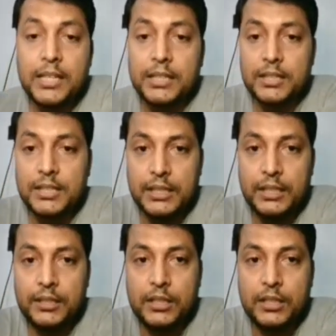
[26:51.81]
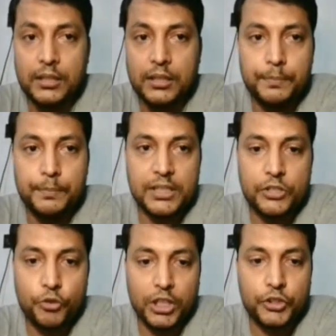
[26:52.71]
Let us see the complete
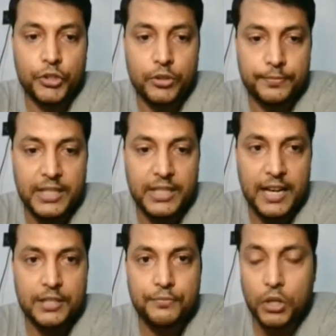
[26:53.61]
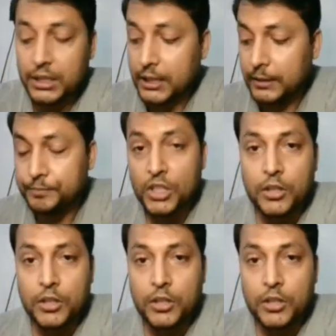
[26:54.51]
structure of Graafian follicle.